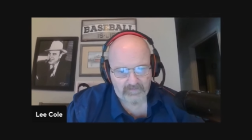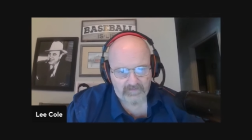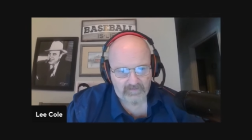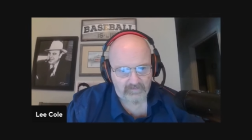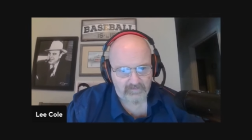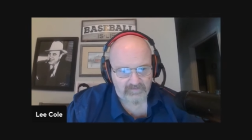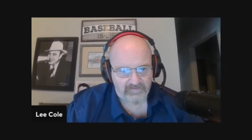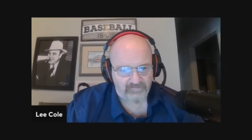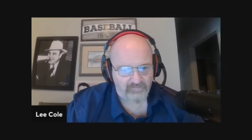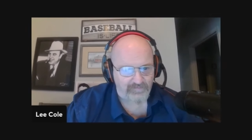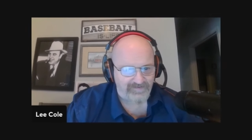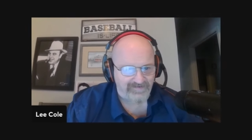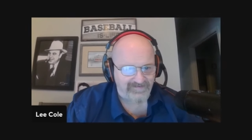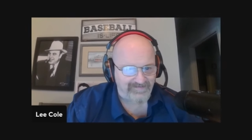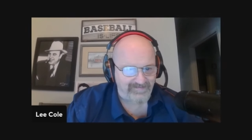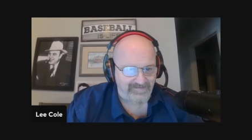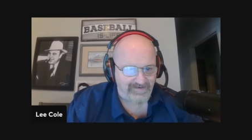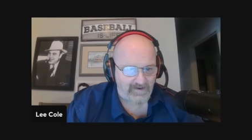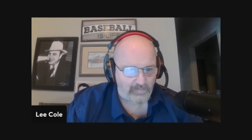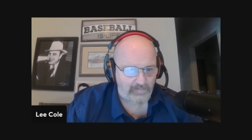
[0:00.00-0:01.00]
because we
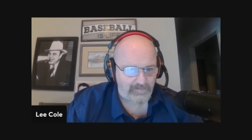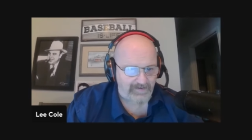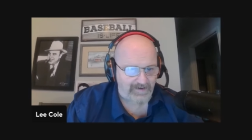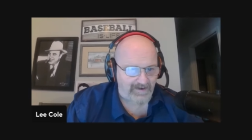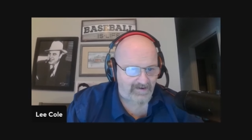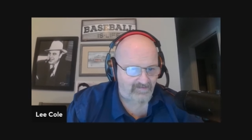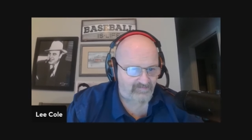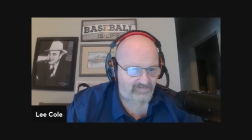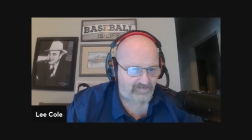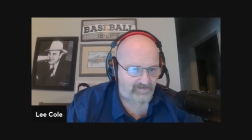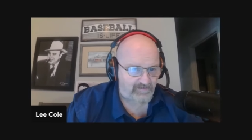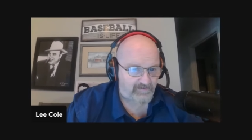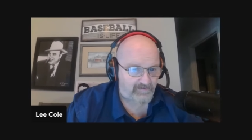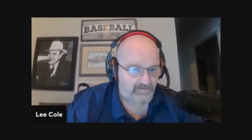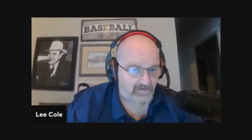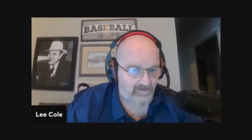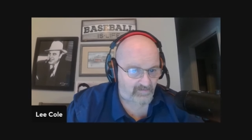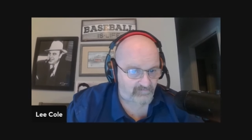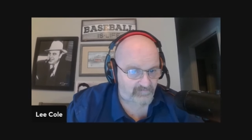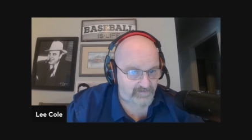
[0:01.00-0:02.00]
see how he acts on
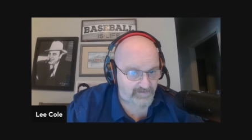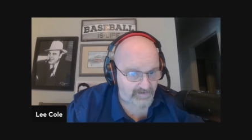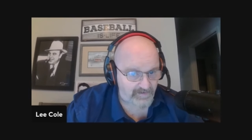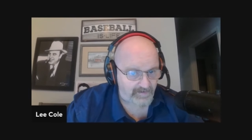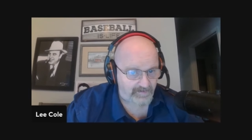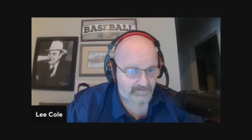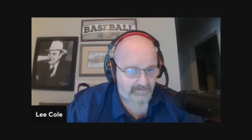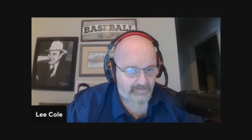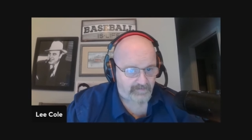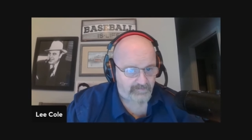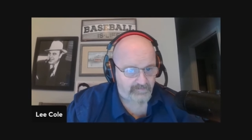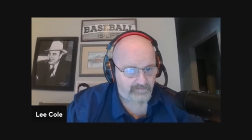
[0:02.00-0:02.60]
here every day.